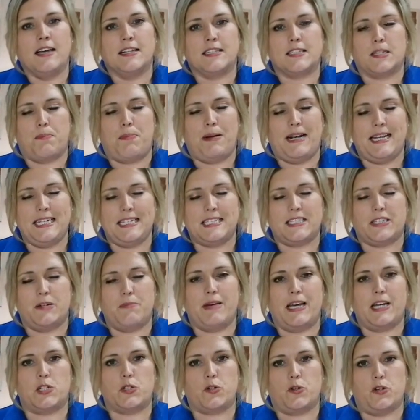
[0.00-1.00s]
So please do
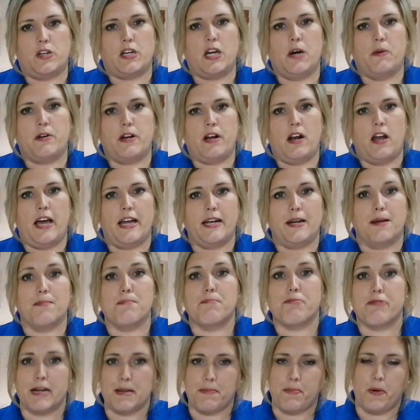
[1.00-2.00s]
make sure you go online
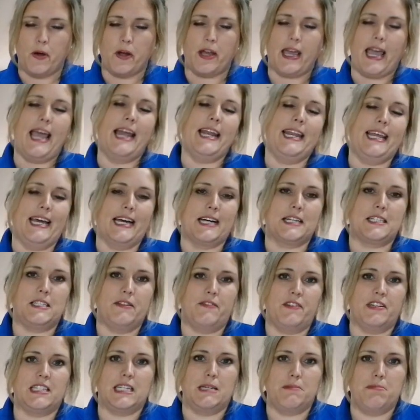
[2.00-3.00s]
and pre-book any
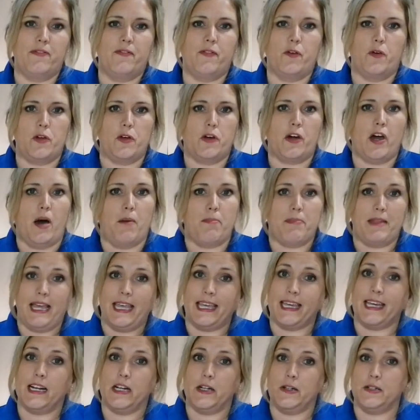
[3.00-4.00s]
activity before you come.
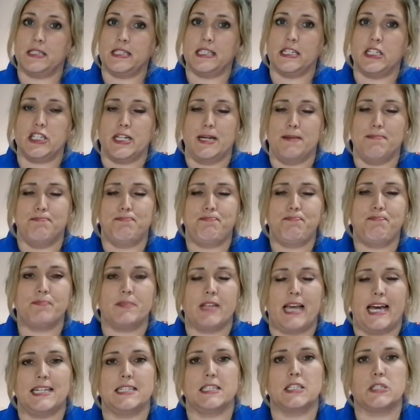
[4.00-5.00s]
That includes the gym
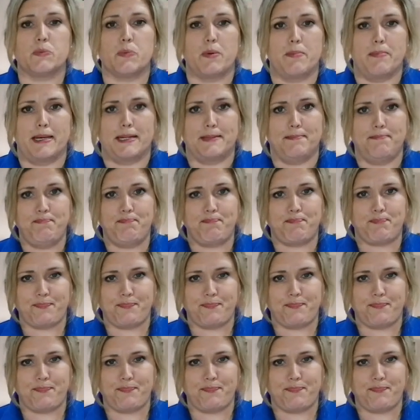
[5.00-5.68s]
and swimming.